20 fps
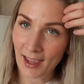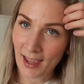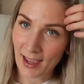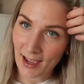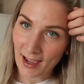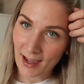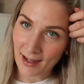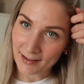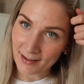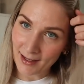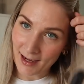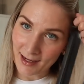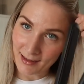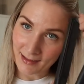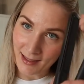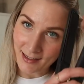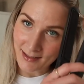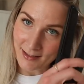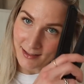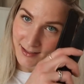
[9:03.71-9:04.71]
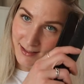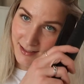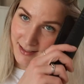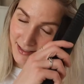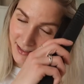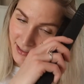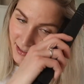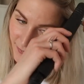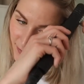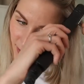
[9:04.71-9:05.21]
and I like to
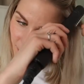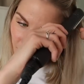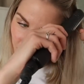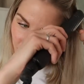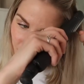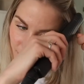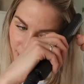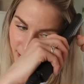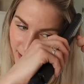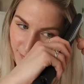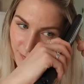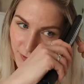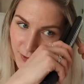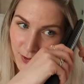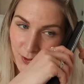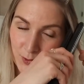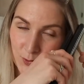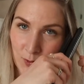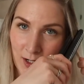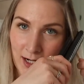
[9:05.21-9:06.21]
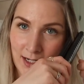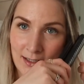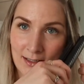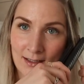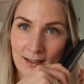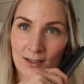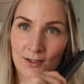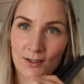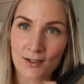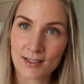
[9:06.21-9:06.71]
just give them a bit of a
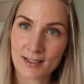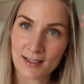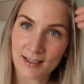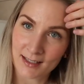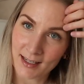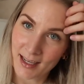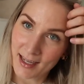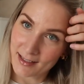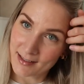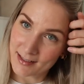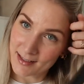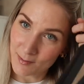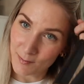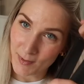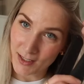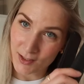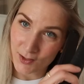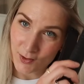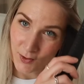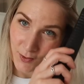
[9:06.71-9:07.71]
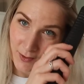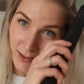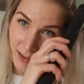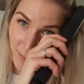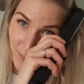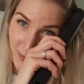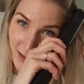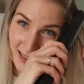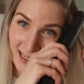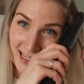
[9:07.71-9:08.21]
straighten just again to make sure they
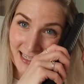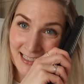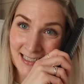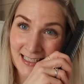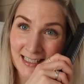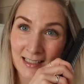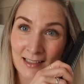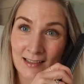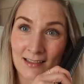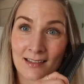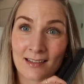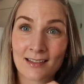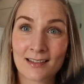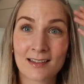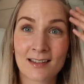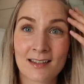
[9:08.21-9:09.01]
blend in